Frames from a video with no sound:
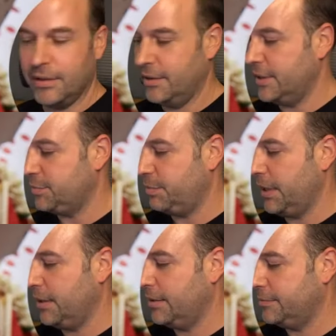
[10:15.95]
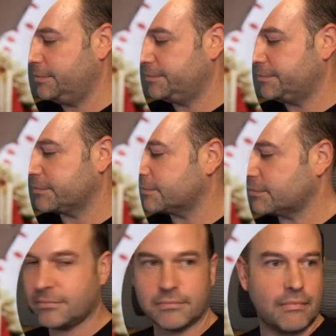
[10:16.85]
this bit
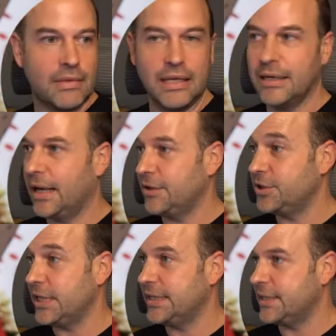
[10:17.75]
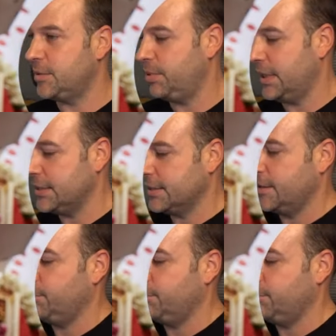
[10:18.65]
and you see it disappears. I'm going to